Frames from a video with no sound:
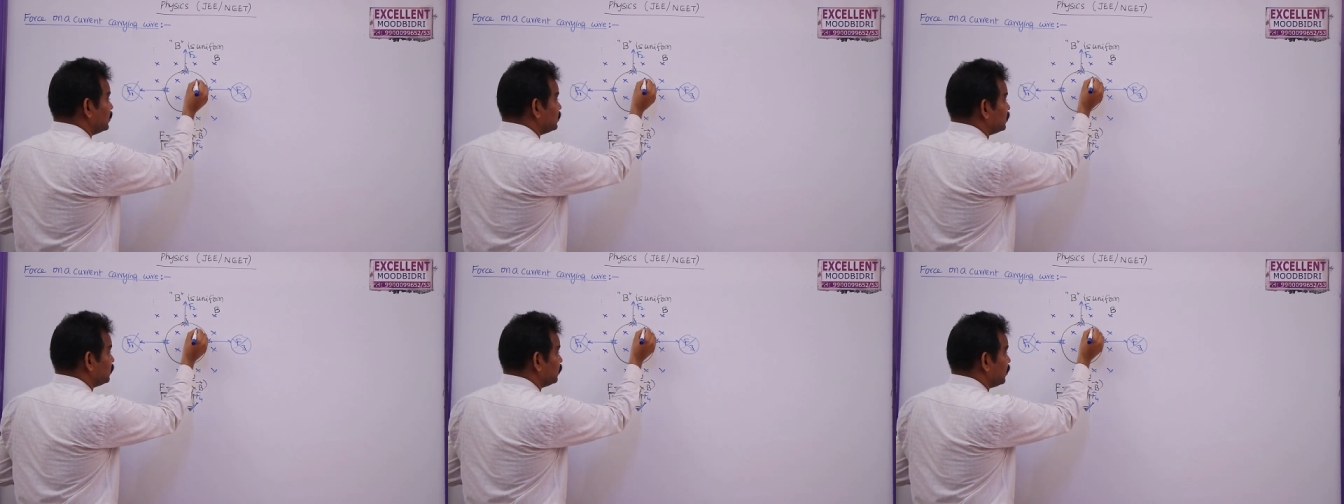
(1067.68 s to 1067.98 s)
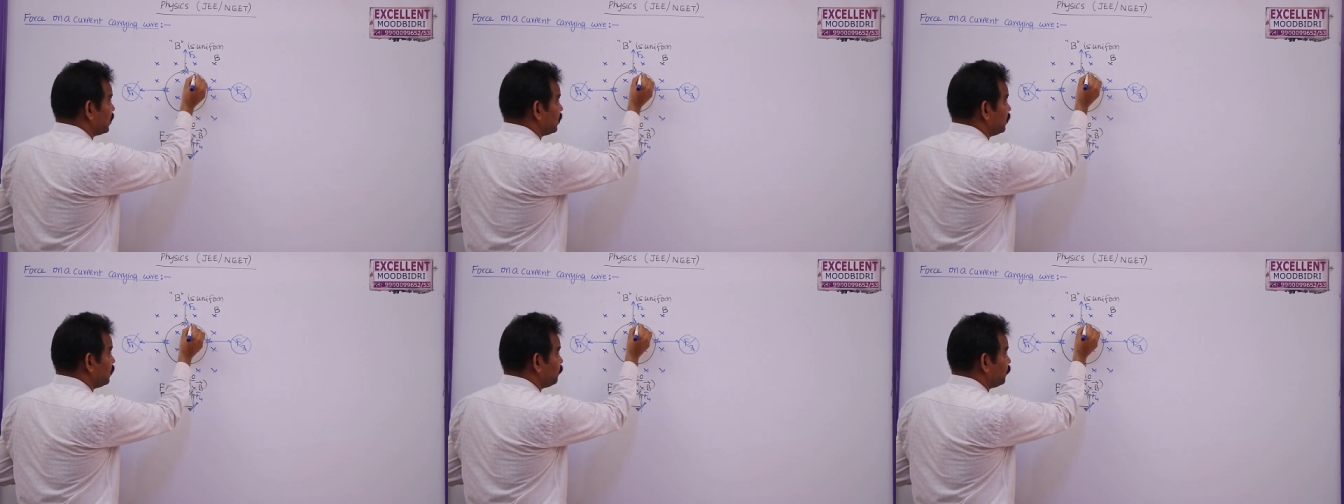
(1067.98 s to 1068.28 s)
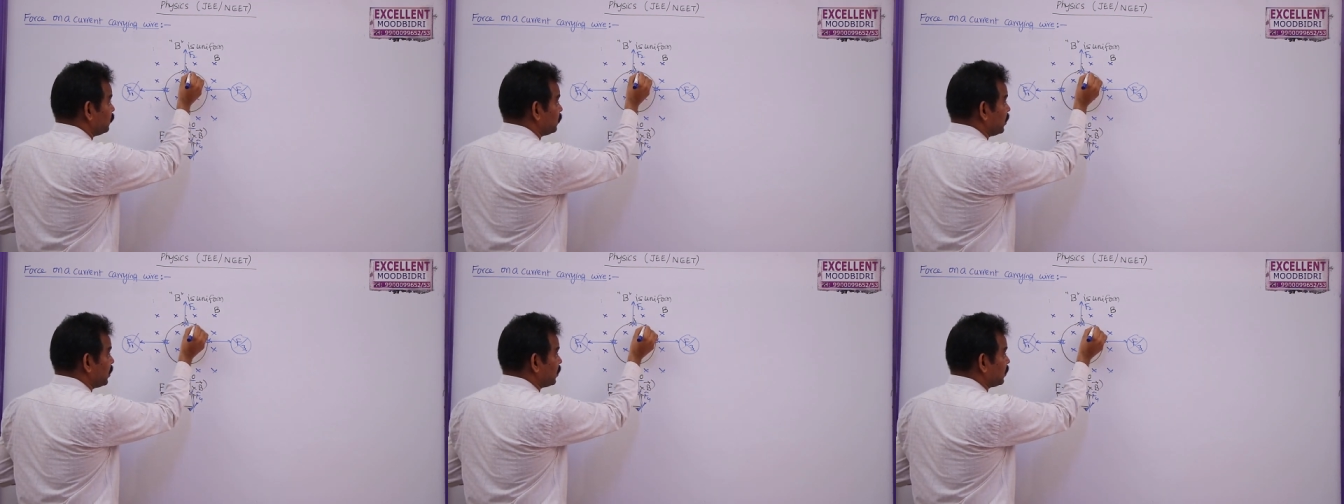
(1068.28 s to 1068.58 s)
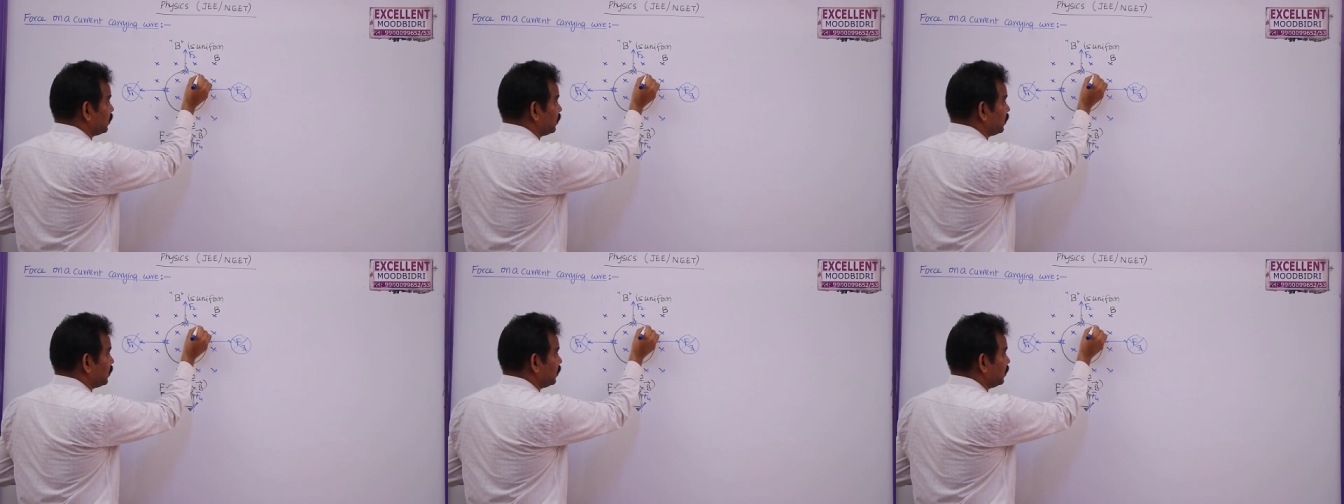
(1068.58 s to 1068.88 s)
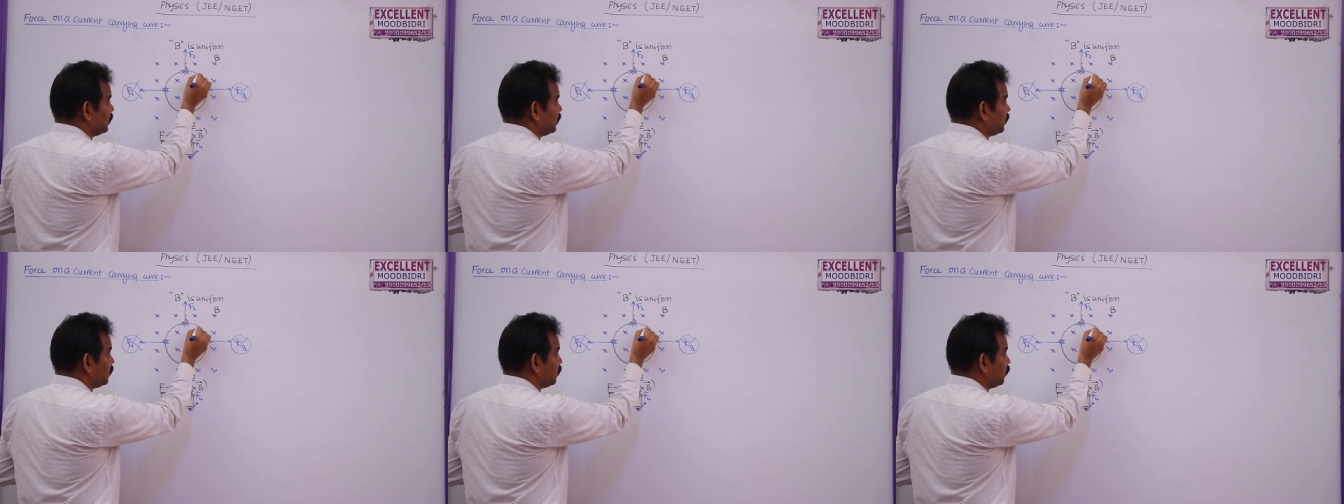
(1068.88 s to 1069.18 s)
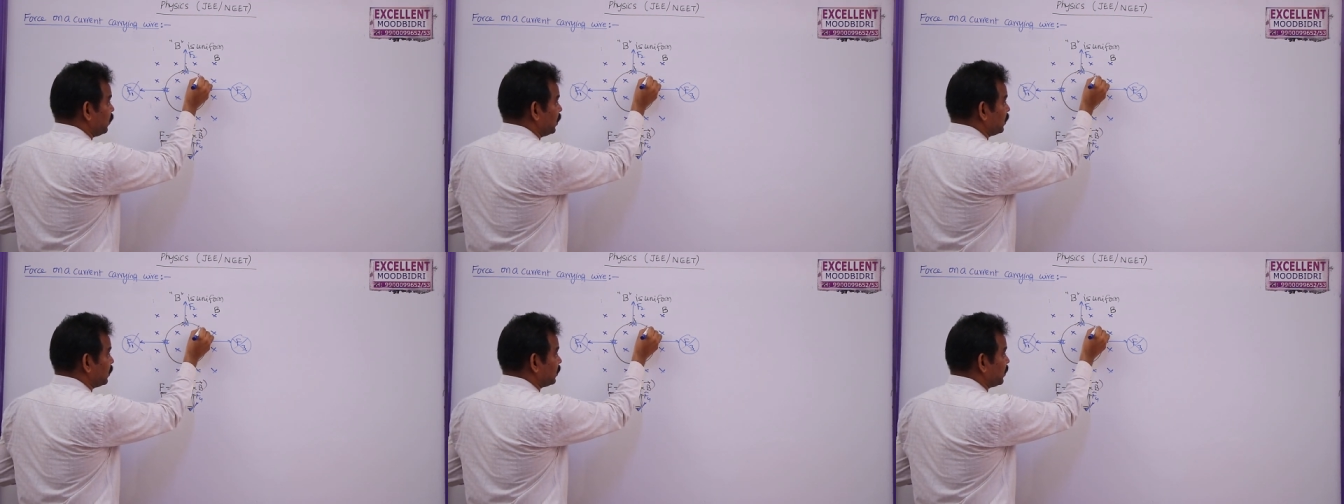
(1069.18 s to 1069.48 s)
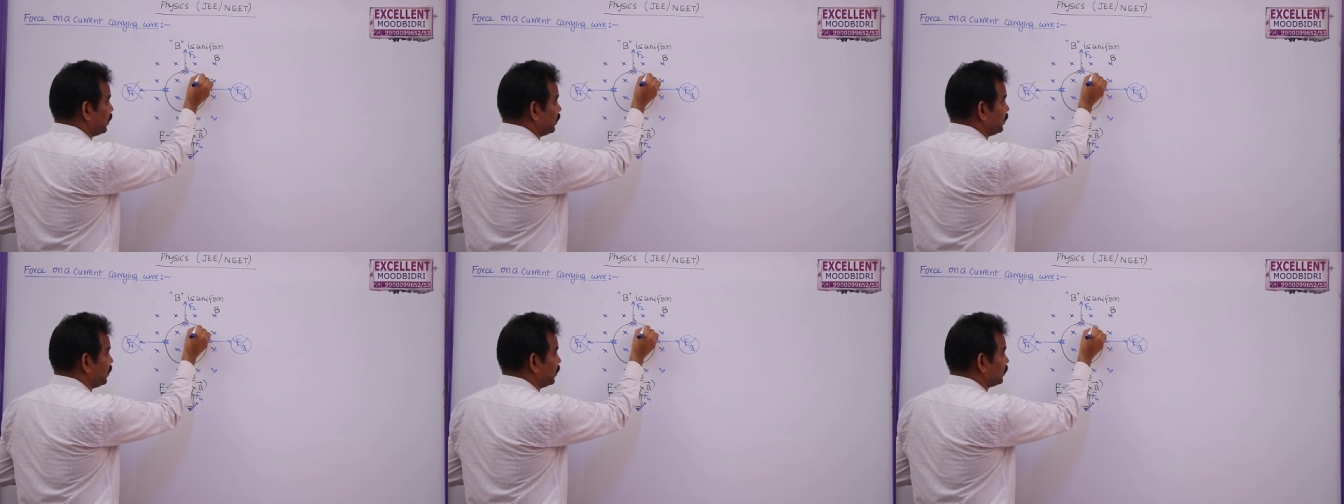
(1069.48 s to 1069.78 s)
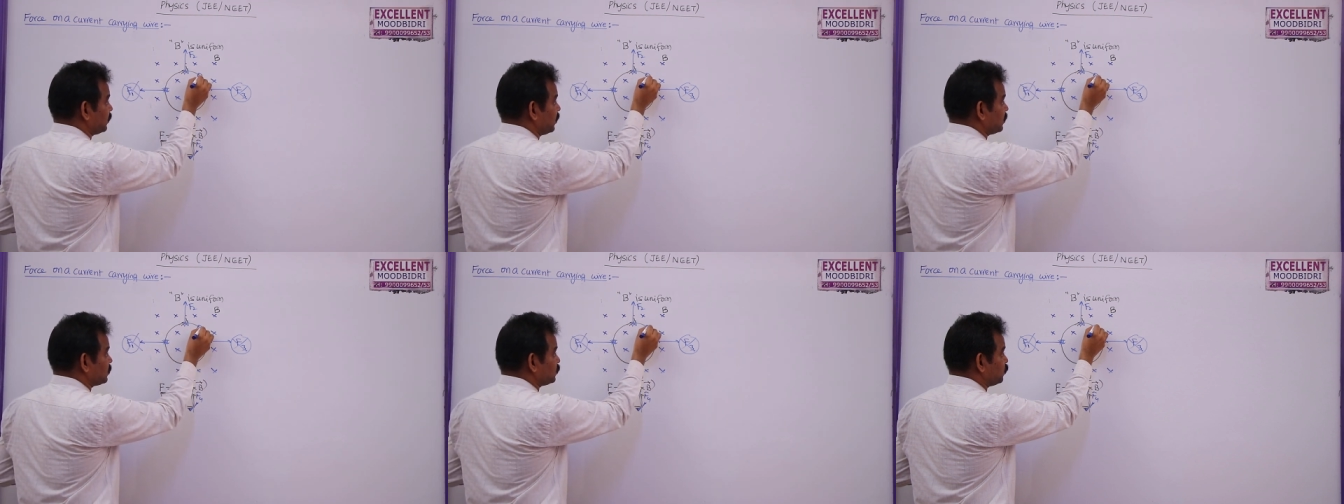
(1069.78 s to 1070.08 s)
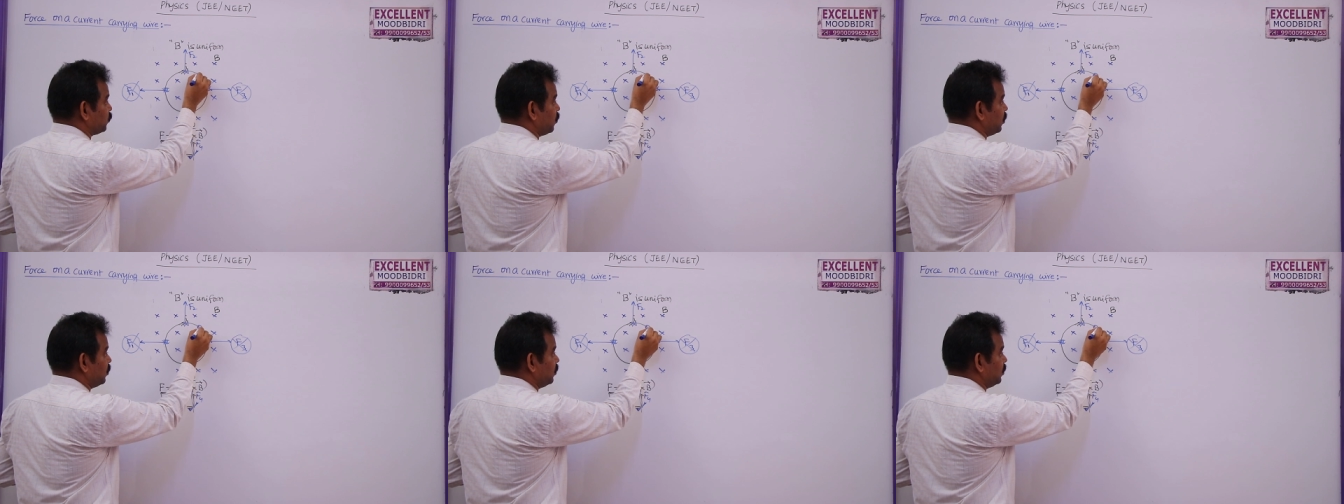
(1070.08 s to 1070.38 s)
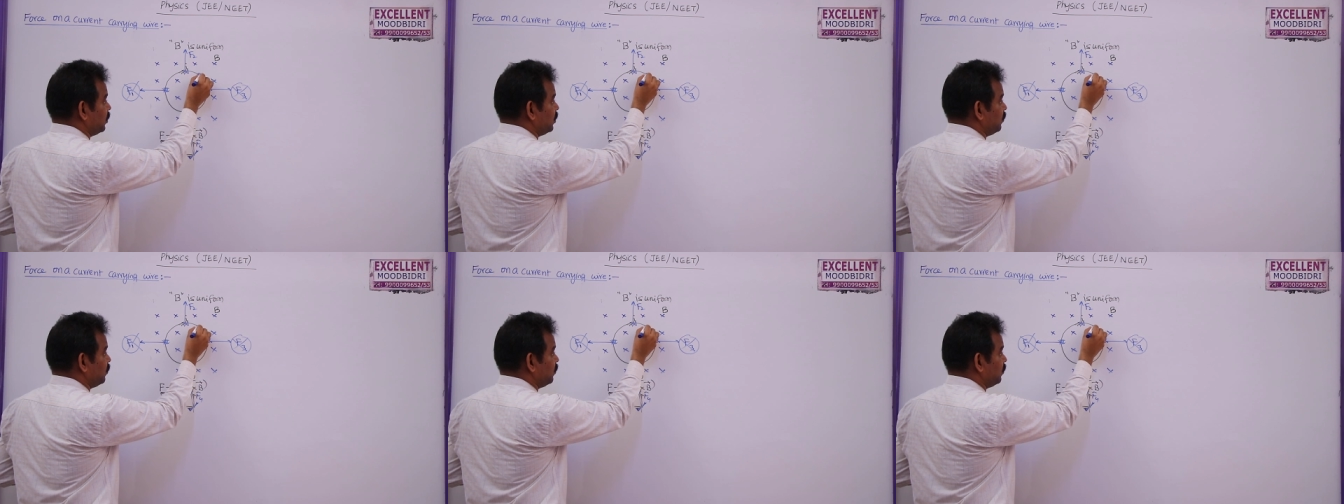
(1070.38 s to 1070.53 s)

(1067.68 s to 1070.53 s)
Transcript: Similarly, if you take uh, one conductor small